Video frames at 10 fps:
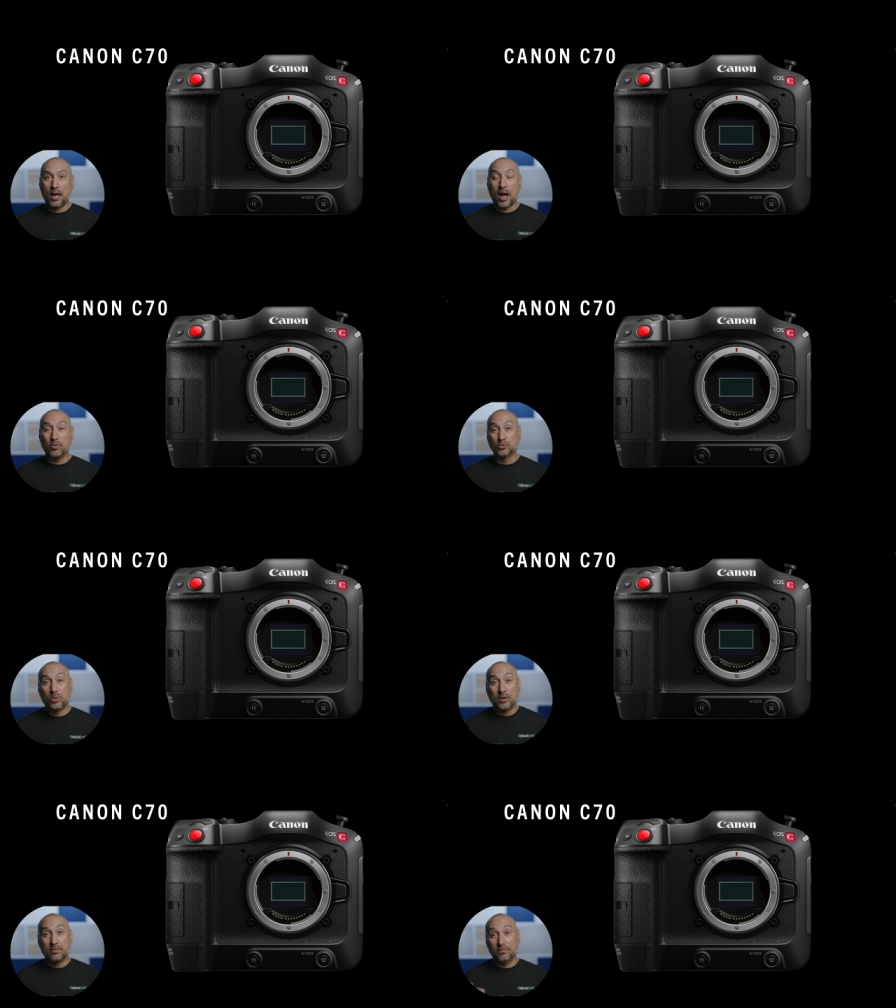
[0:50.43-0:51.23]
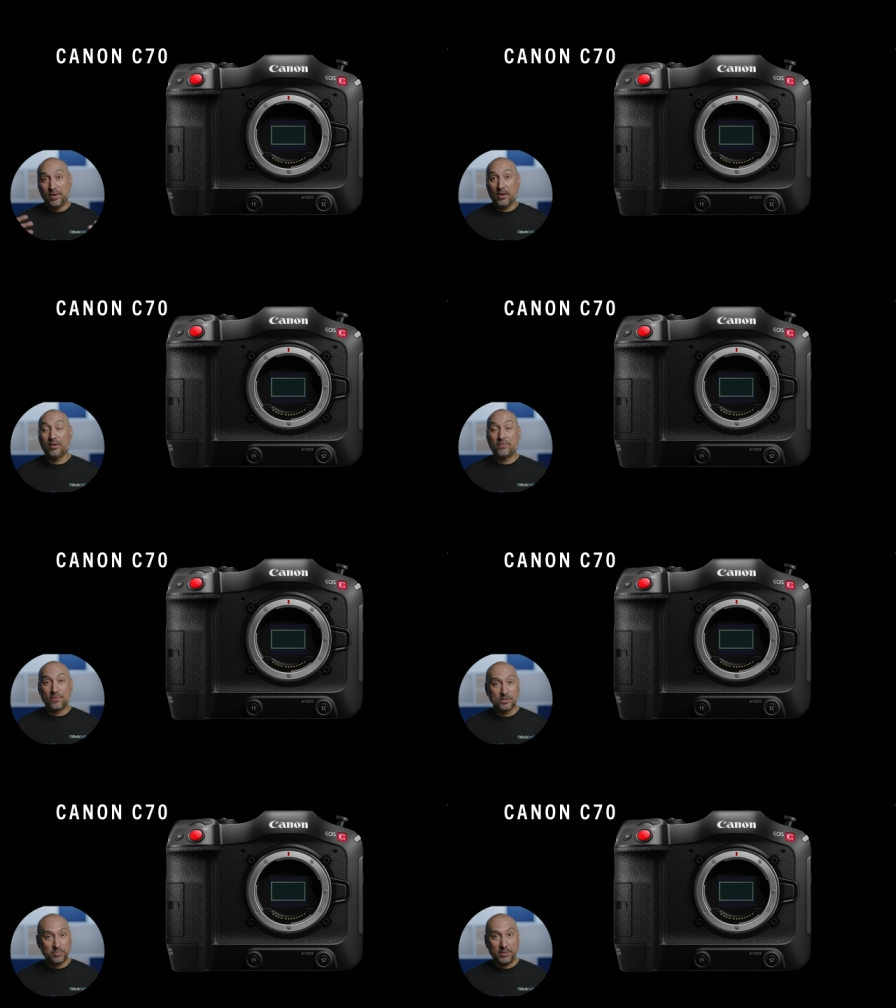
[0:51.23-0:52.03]
I was one of the very
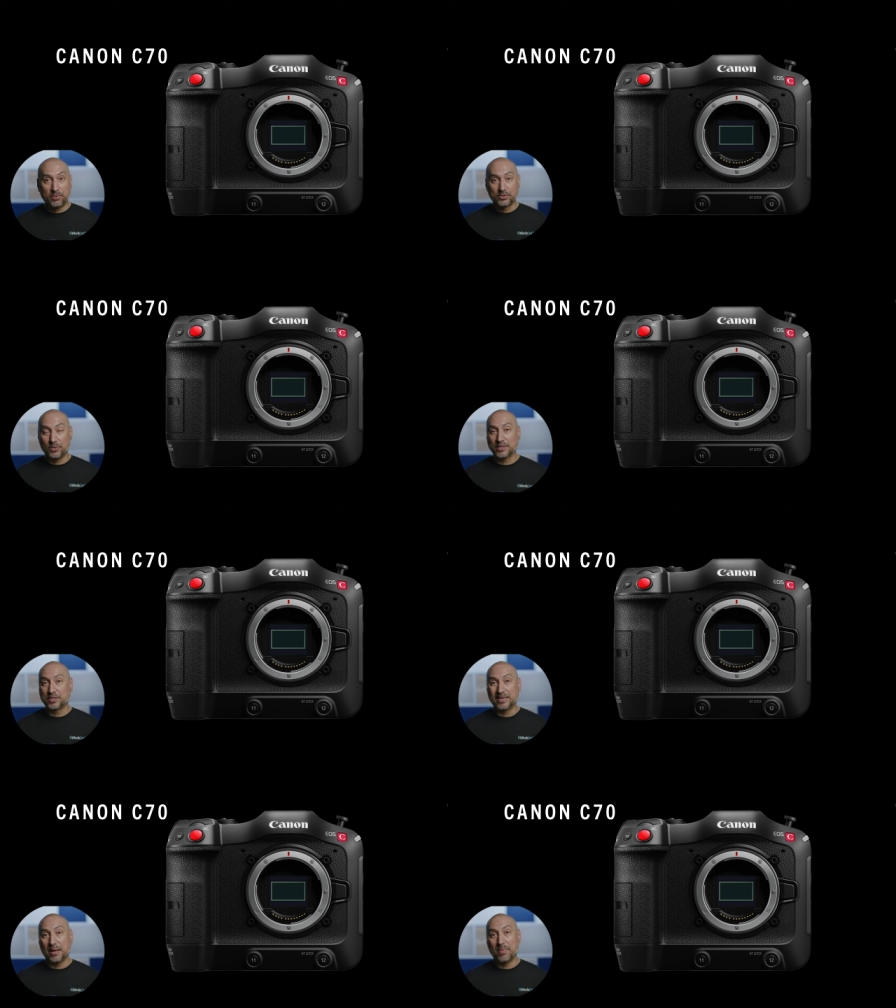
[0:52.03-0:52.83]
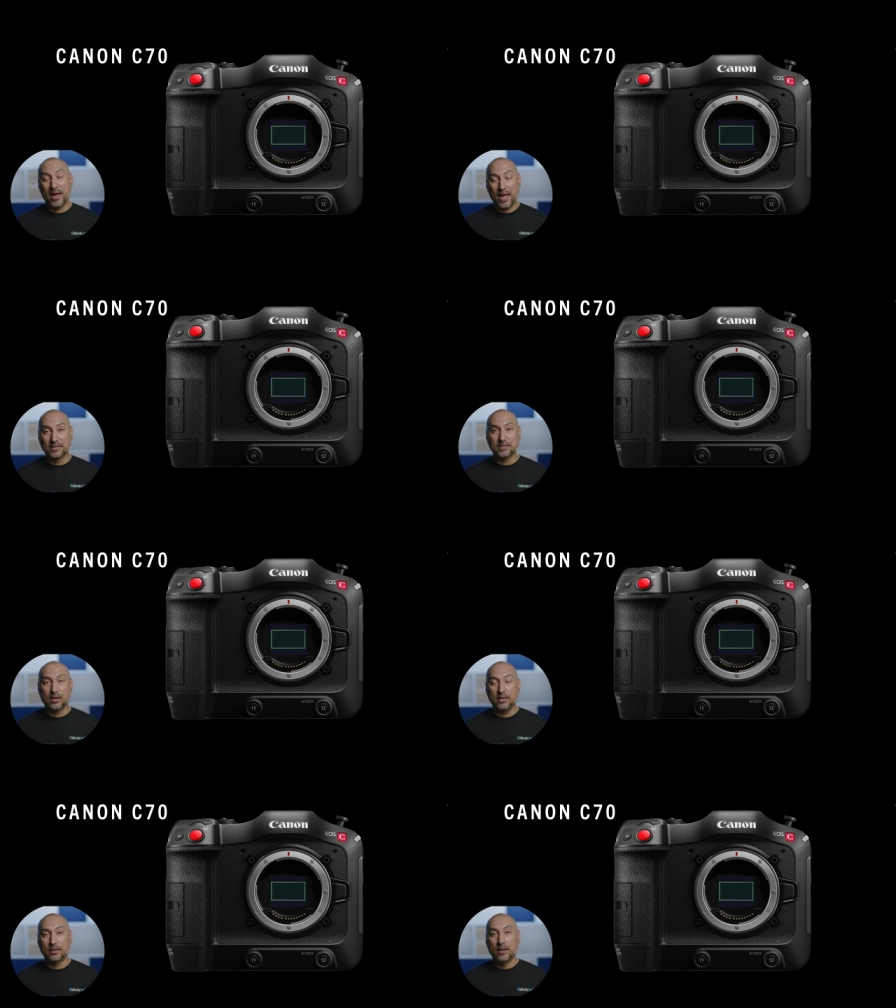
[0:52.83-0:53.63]
first people to actually get my hands
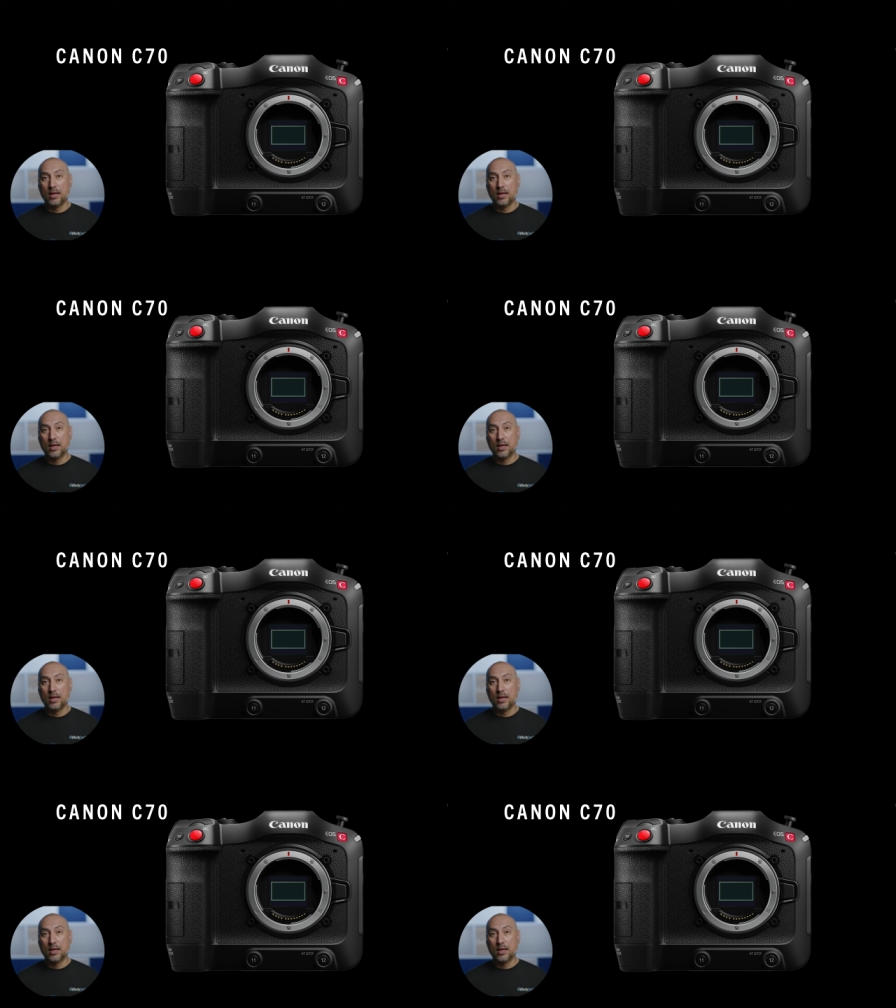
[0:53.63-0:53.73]
on it.